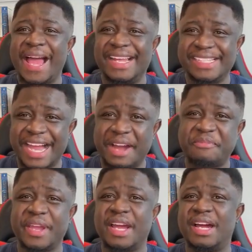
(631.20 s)
and
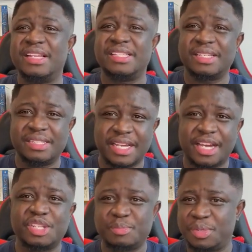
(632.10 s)
Africans in the
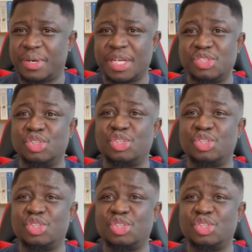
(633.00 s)
diaspora to